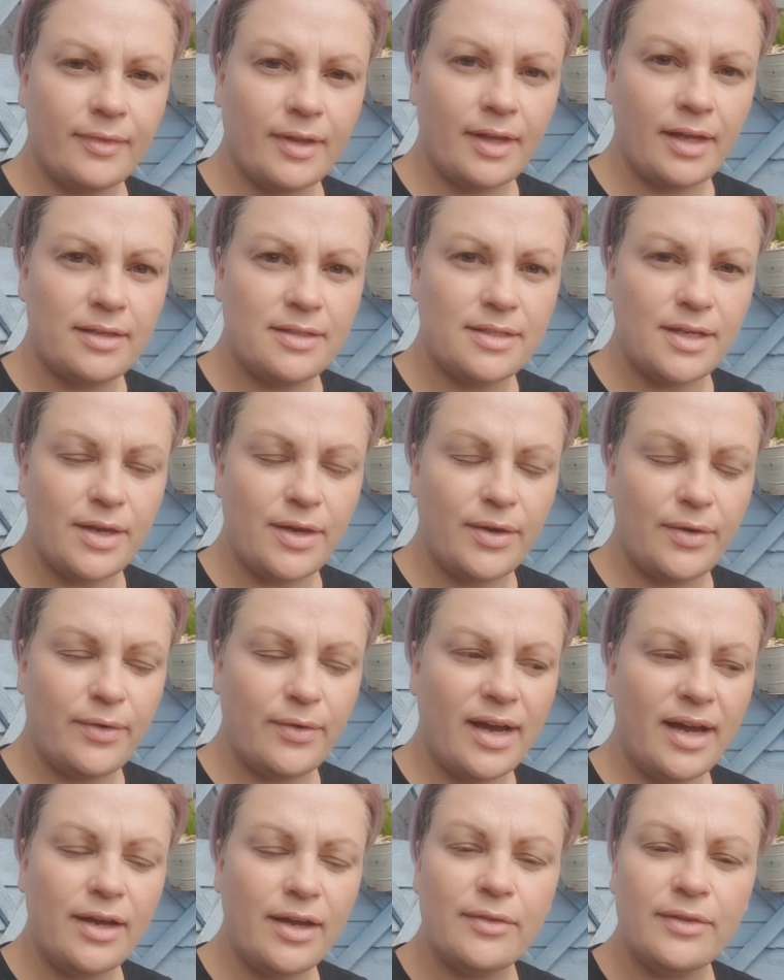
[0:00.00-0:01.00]
So
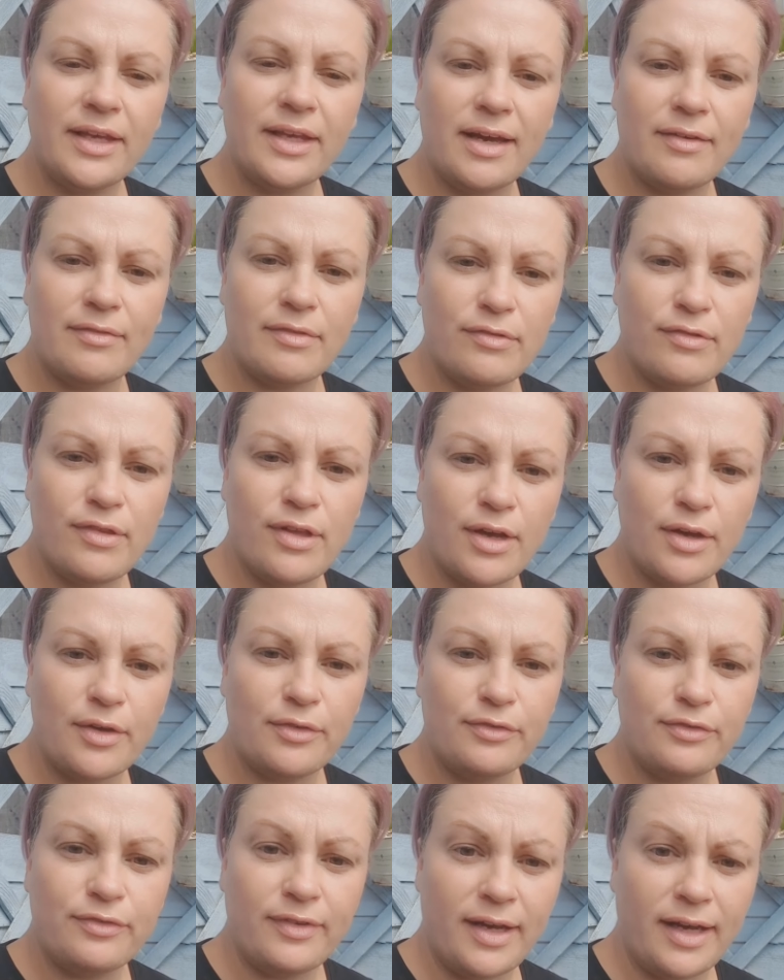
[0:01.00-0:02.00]
I only have a flock of
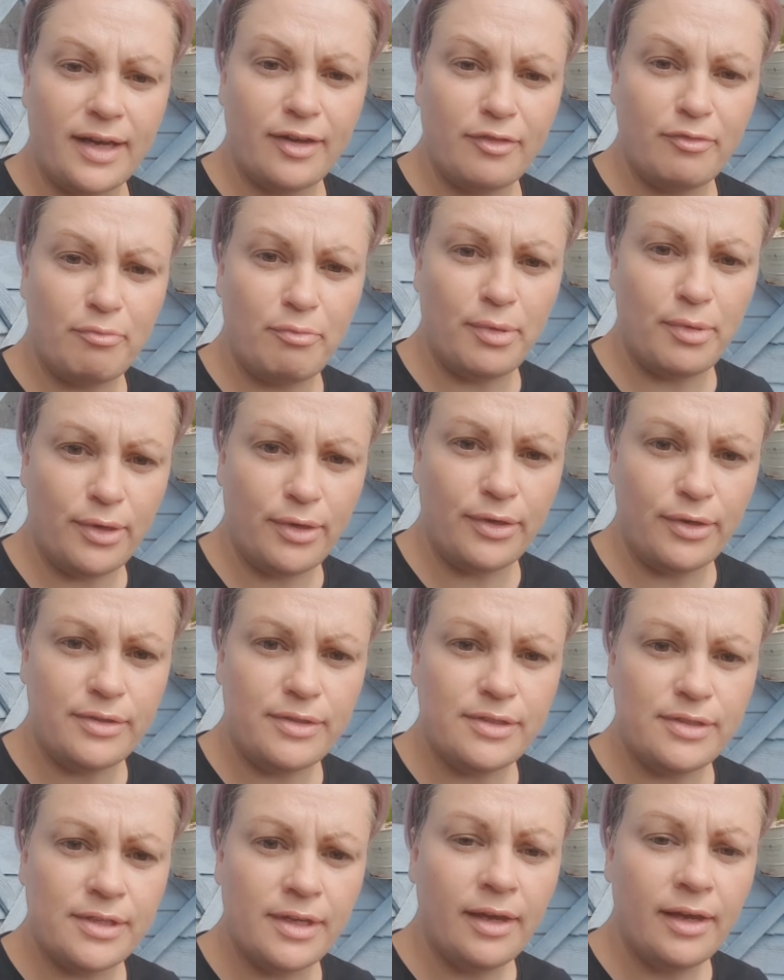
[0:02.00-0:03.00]
5
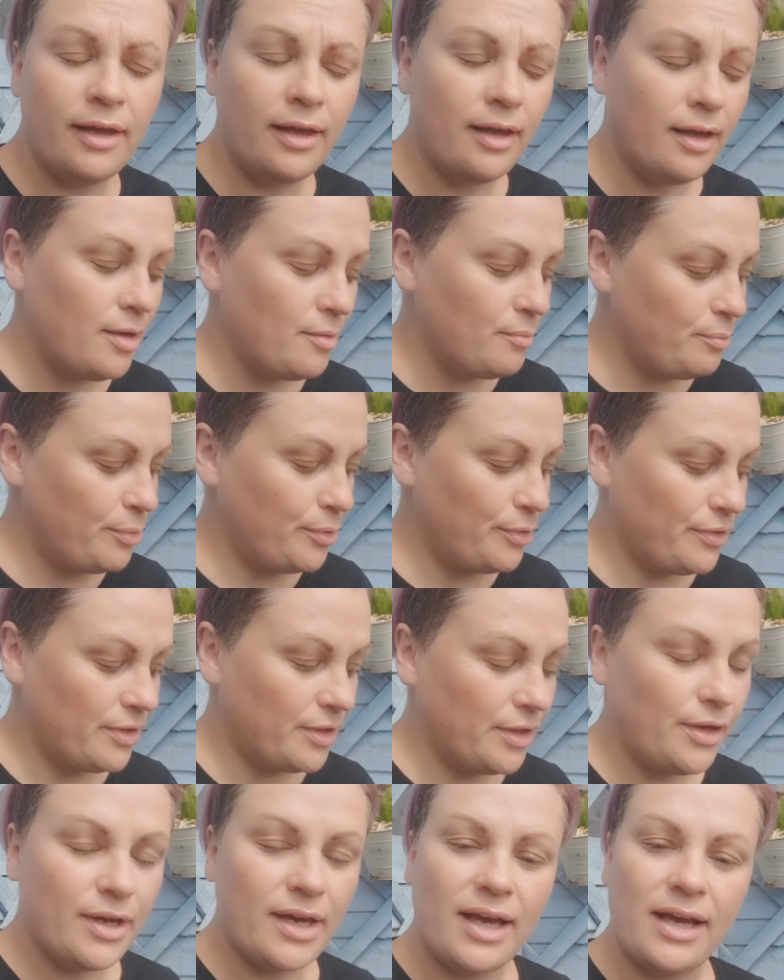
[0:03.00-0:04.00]
birds, but
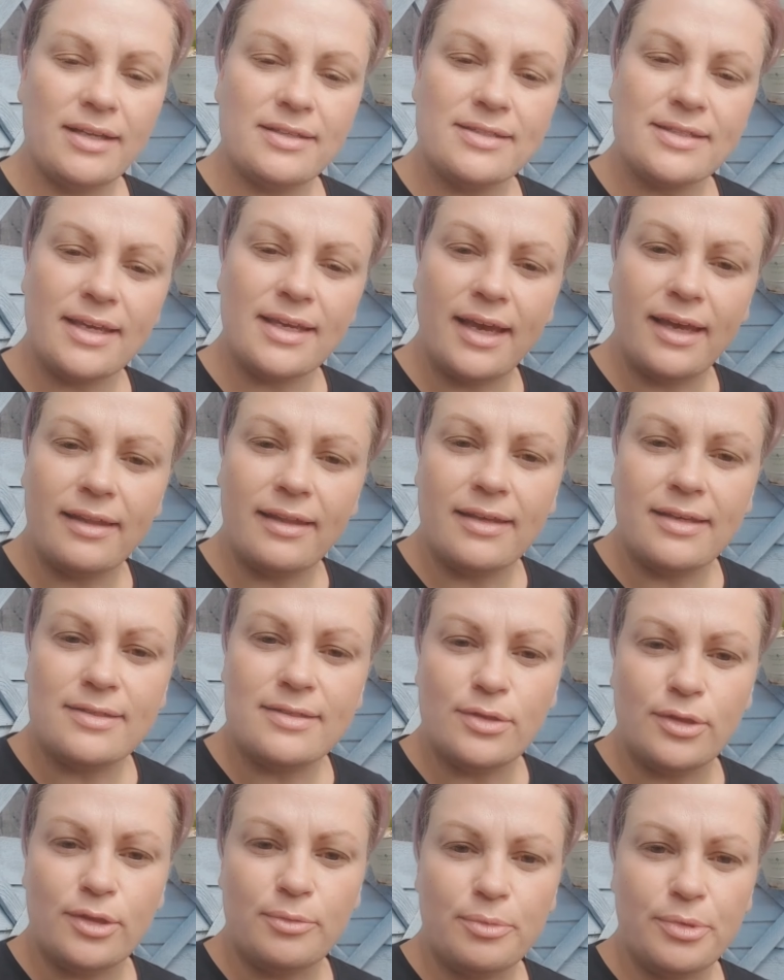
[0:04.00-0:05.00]
you can scale this
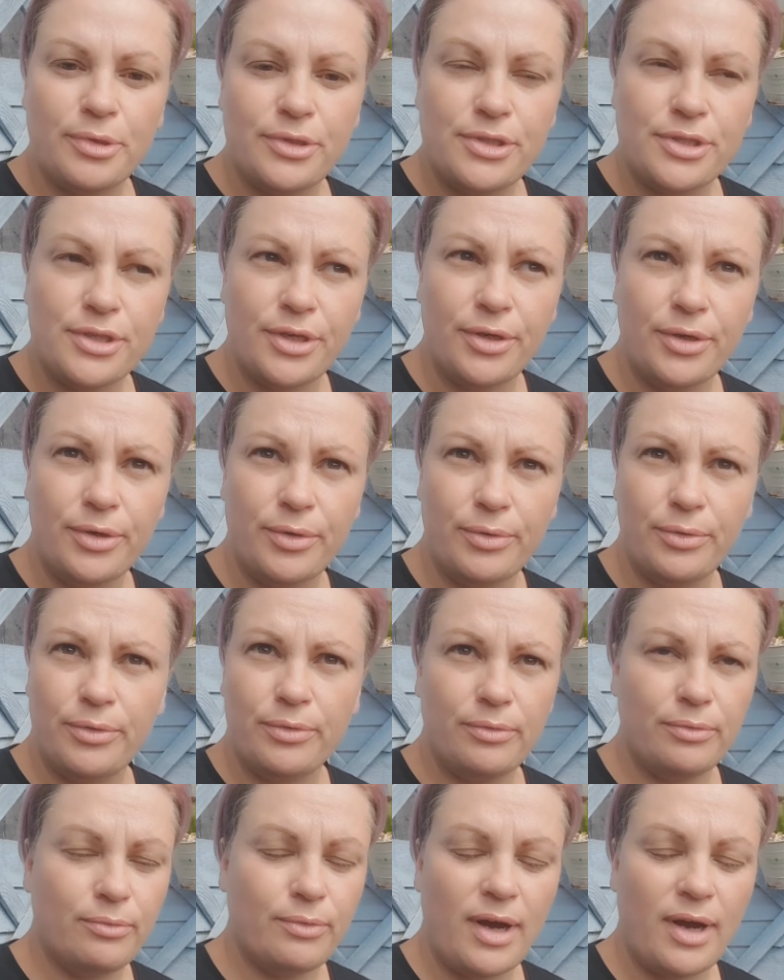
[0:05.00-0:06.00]
up to
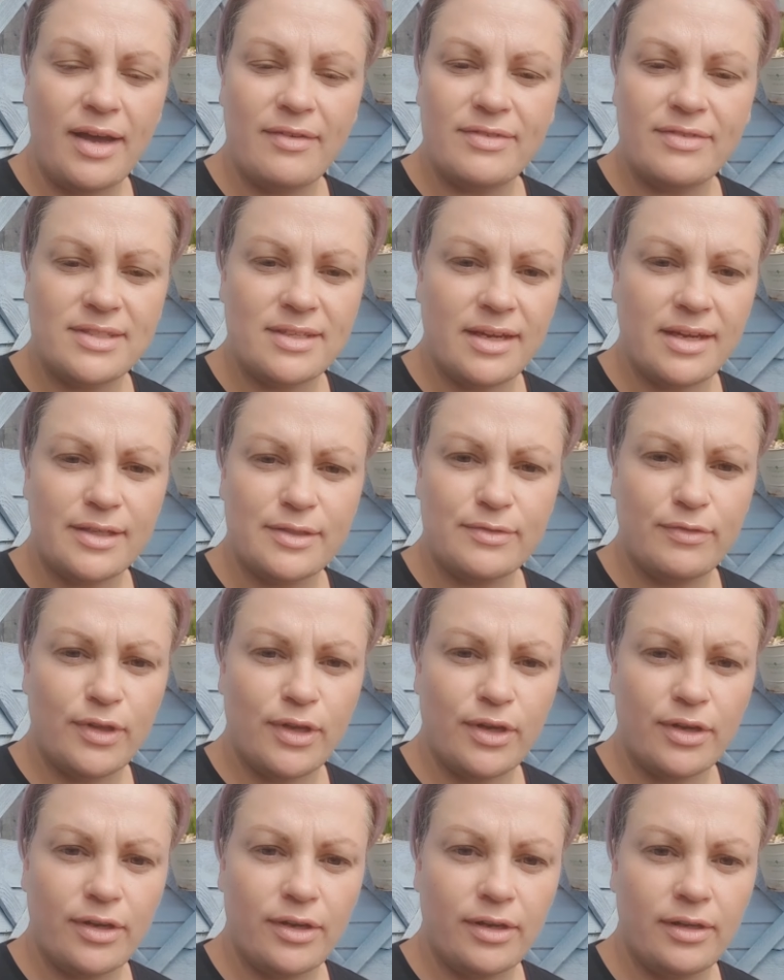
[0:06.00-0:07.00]
whatever size
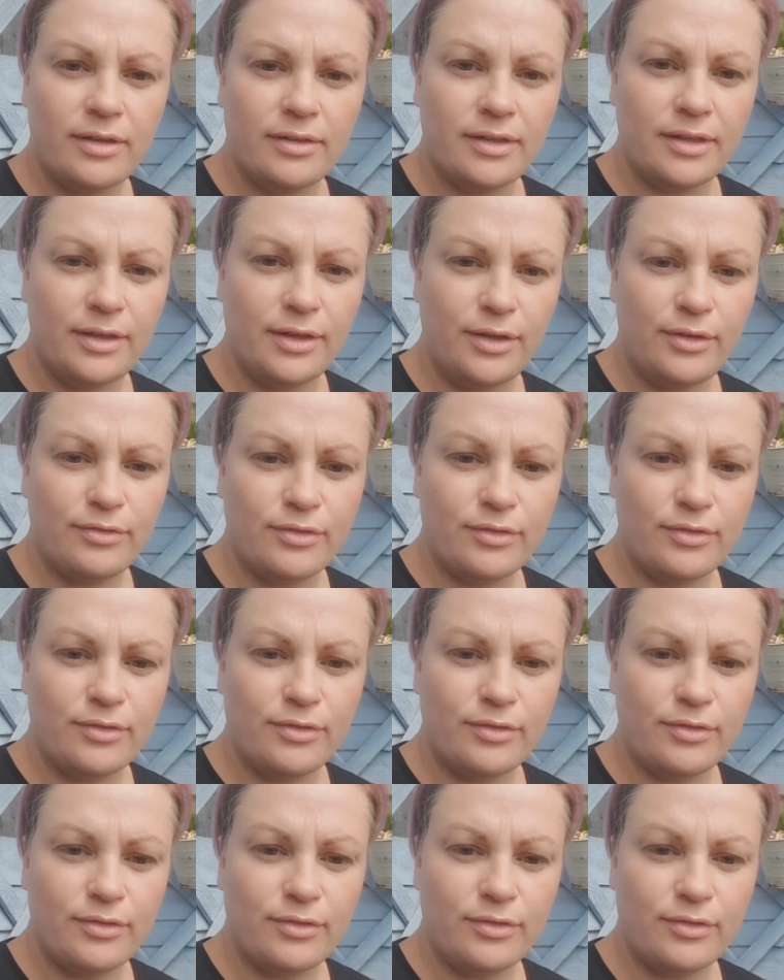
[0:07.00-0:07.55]
flock that you've